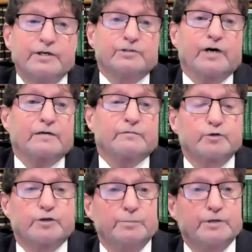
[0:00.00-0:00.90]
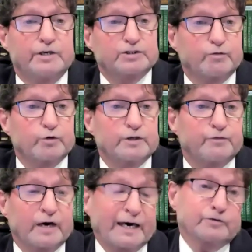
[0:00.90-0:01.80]
He died of leukemia at age
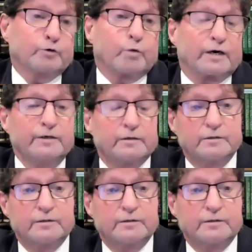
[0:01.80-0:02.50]
45. I don't know why.